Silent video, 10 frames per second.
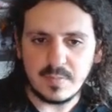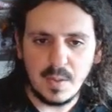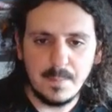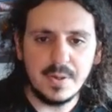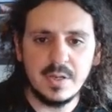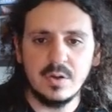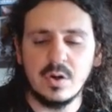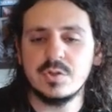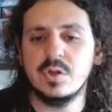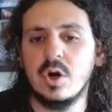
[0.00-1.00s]
but it
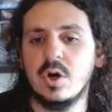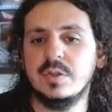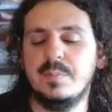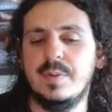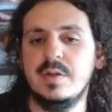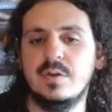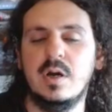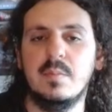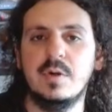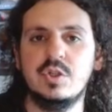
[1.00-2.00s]
also all depends on
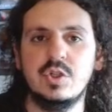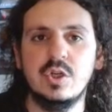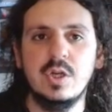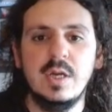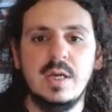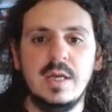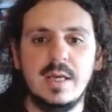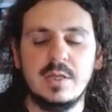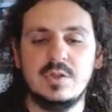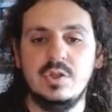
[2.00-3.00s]
how much it
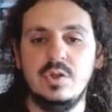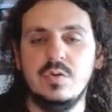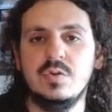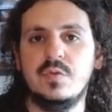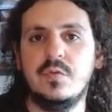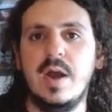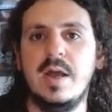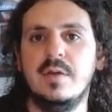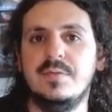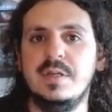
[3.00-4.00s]
gets used for
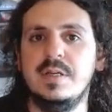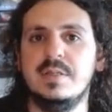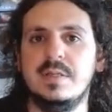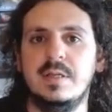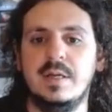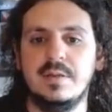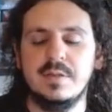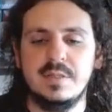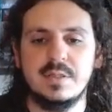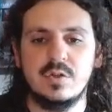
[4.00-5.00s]
NFTs. Like,
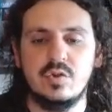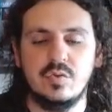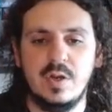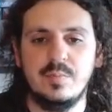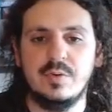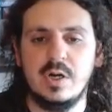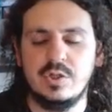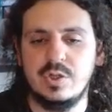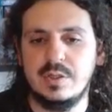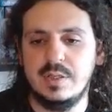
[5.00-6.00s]
this is a great
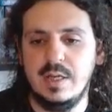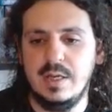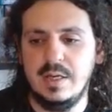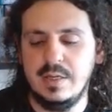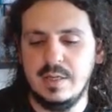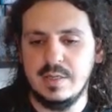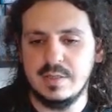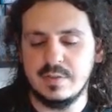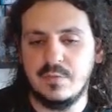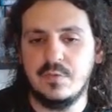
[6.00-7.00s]
project. It
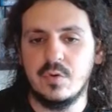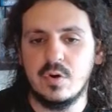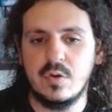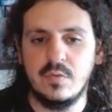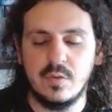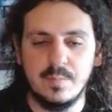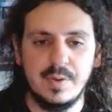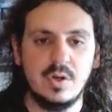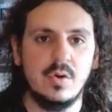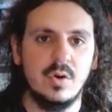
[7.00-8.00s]
is a fork from
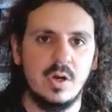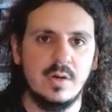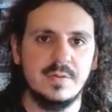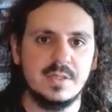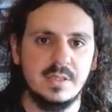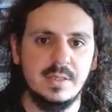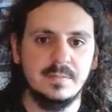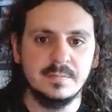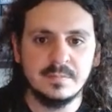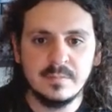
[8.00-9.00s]
Bitcoin, obviously.
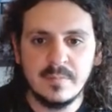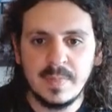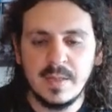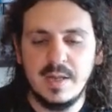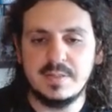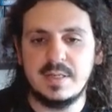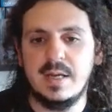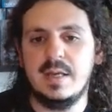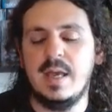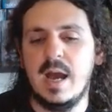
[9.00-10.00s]
It's got
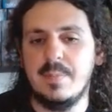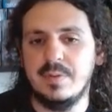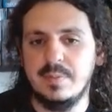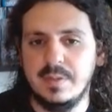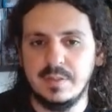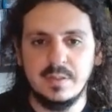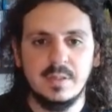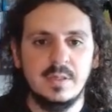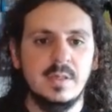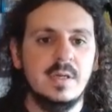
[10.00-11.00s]
a cap limit.
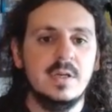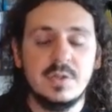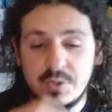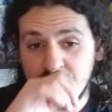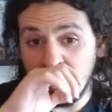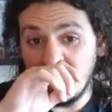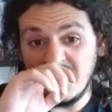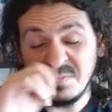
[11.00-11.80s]
So